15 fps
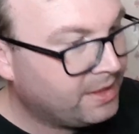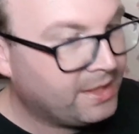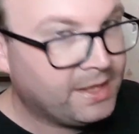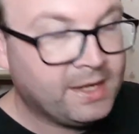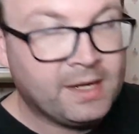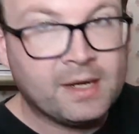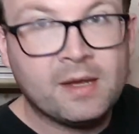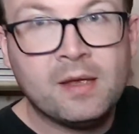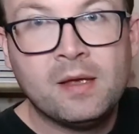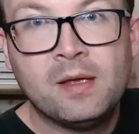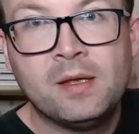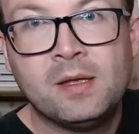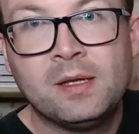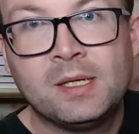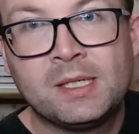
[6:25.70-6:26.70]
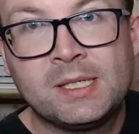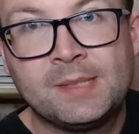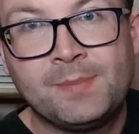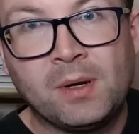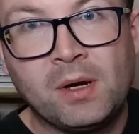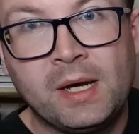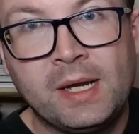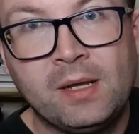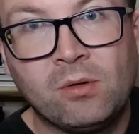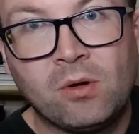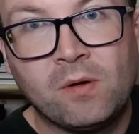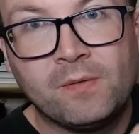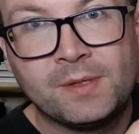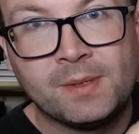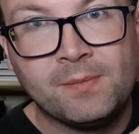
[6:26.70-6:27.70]
a spine
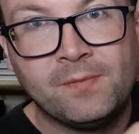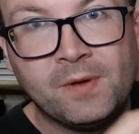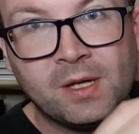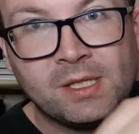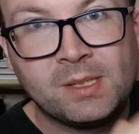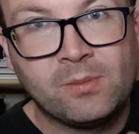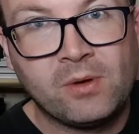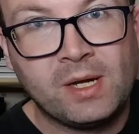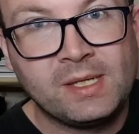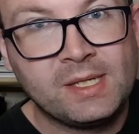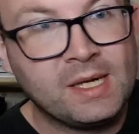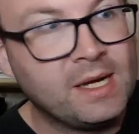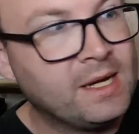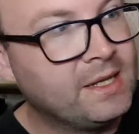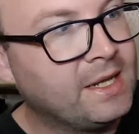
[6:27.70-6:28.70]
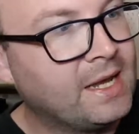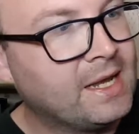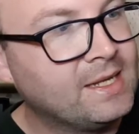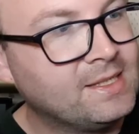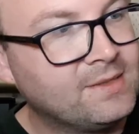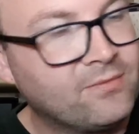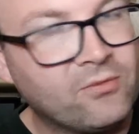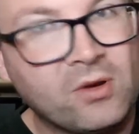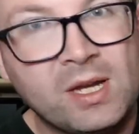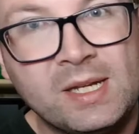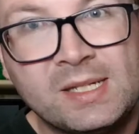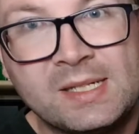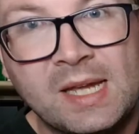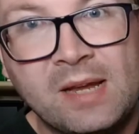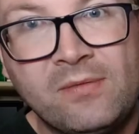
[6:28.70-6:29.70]
or some vertebrae here and it has three
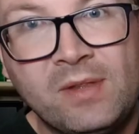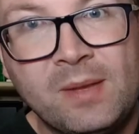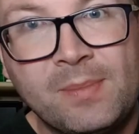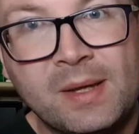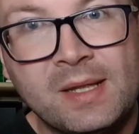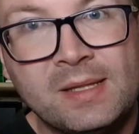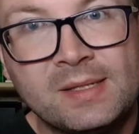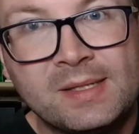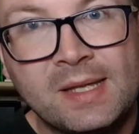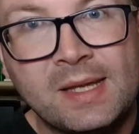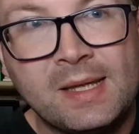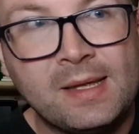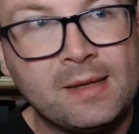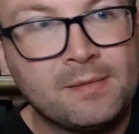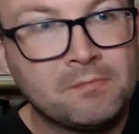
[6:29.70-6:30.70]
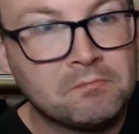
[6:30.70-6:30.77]
safety pins there.